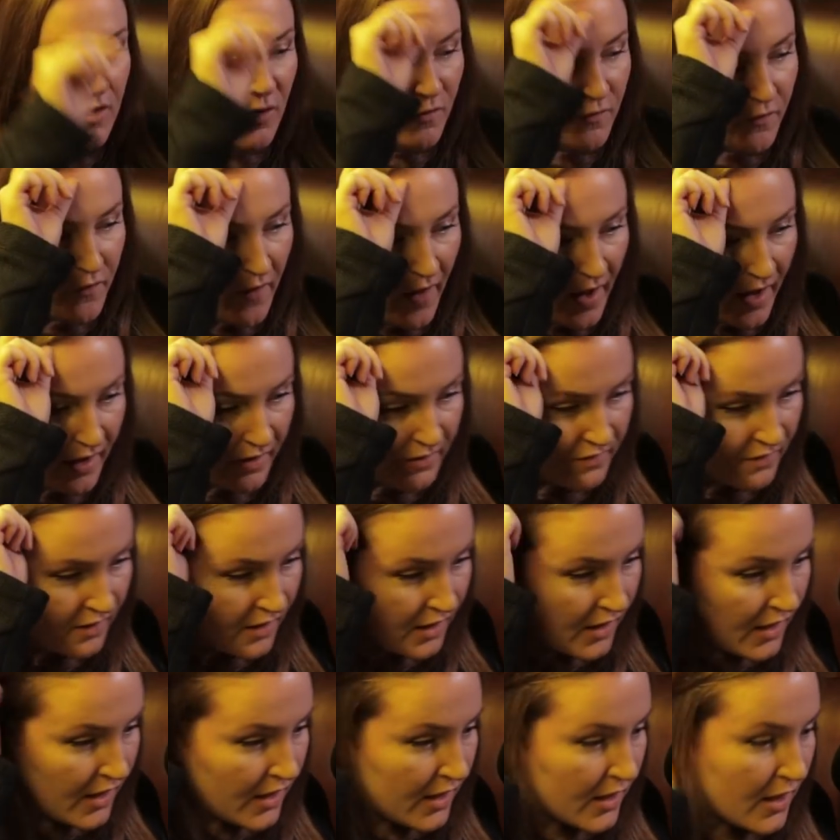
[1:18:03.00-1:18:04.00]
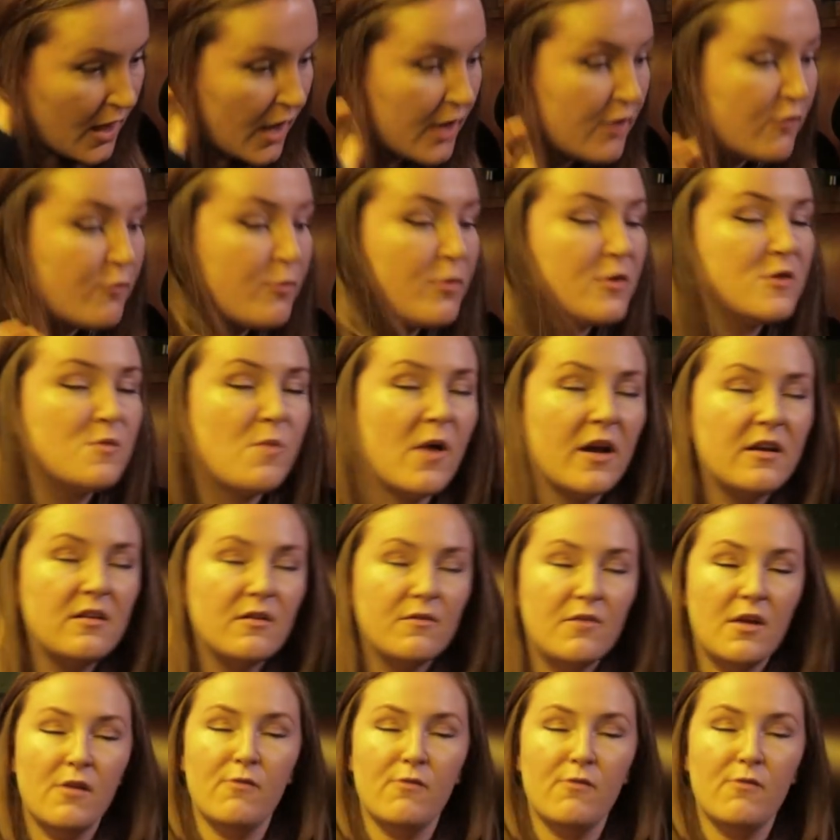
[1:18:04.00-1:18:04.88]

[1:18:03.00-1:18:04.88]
of that kind of perspective,